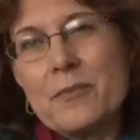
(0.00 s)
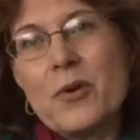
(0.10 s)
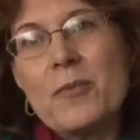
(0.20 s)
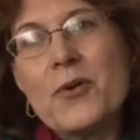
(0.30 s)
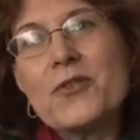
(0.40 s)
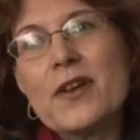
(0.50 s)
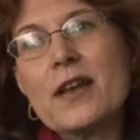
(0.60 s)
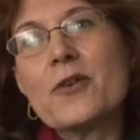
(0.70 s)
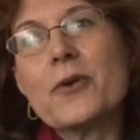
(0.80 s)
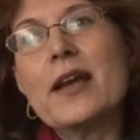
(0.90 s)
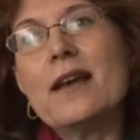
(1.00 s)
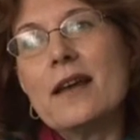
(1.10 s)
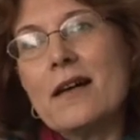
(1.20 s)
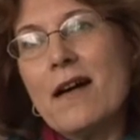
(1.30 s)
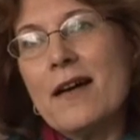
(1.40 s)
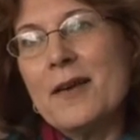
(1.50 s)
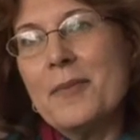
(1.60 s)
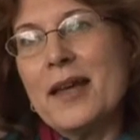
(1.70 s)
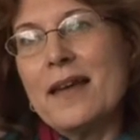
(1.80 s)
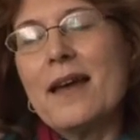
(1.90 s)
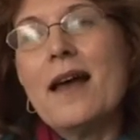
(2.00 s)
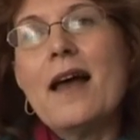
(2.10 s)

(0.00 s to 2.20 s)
Promoting green economy